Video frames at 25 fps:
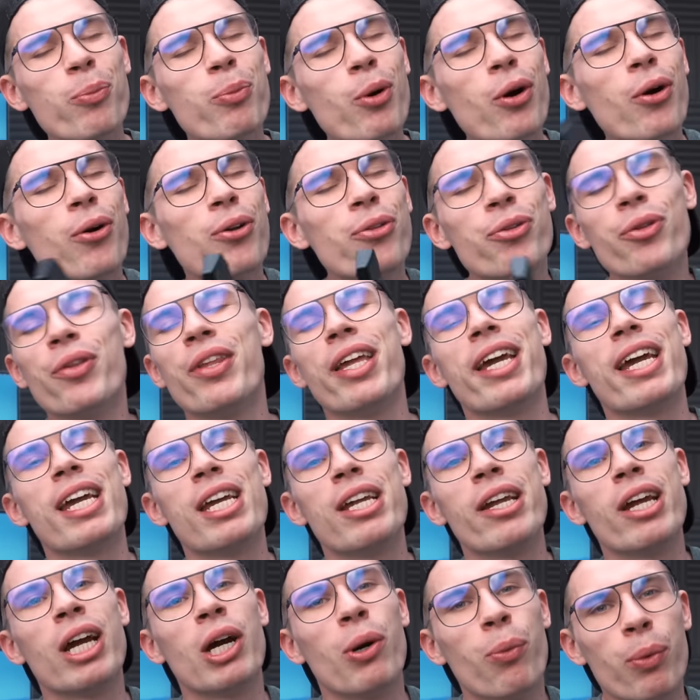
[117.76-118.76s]
boy,
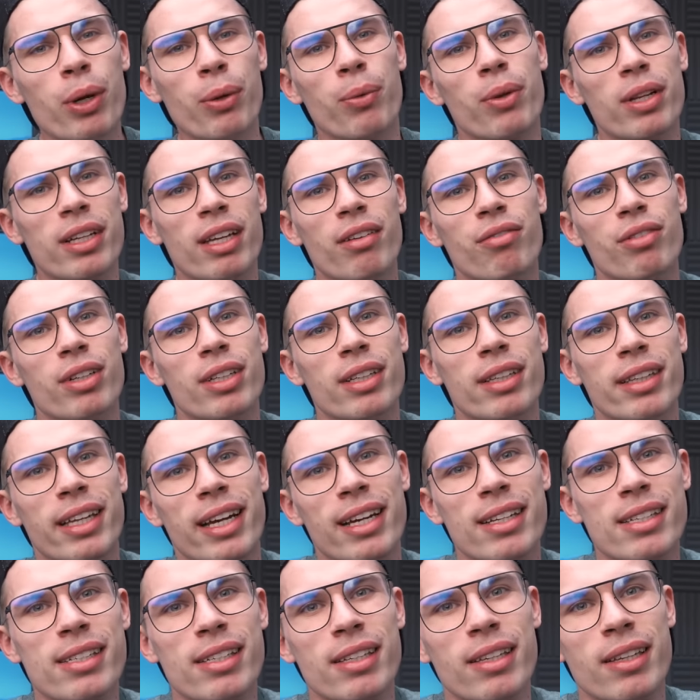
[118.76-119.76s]
today we will give it a
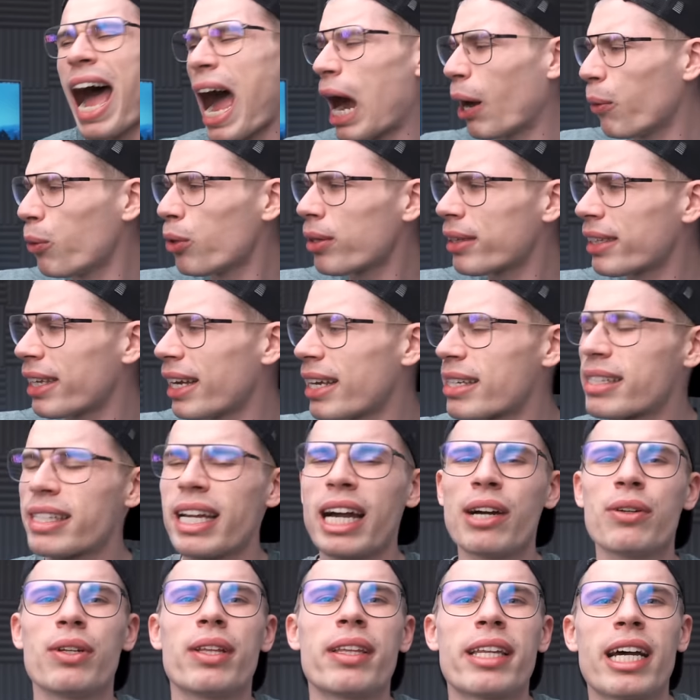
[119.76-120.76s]
test. I will test
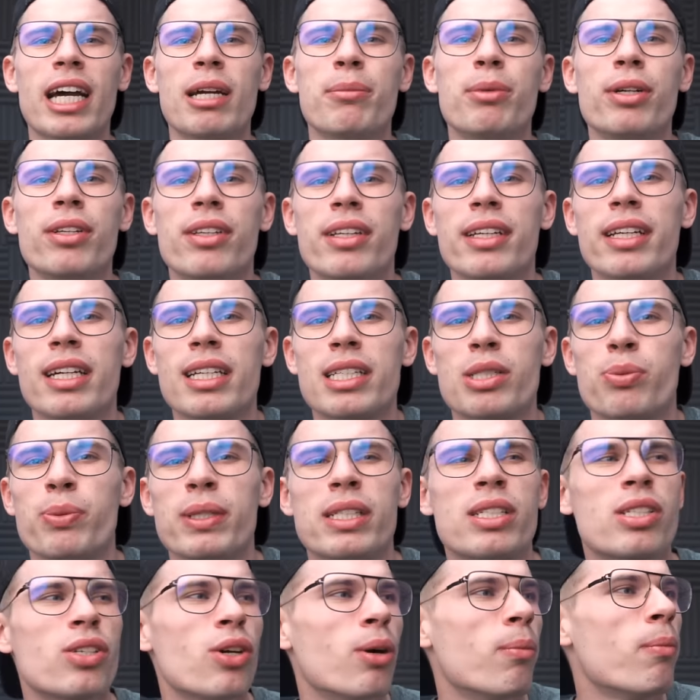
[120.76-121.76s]
how the timer deals
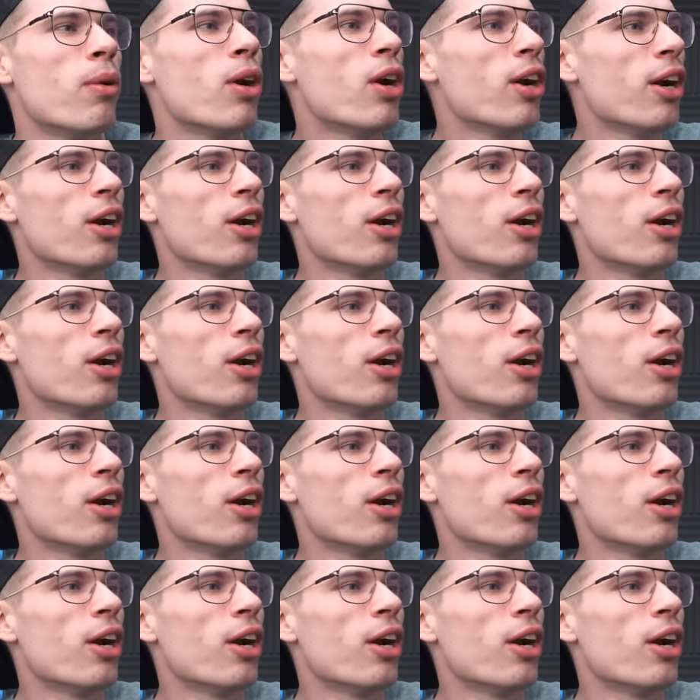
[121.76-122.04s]
with some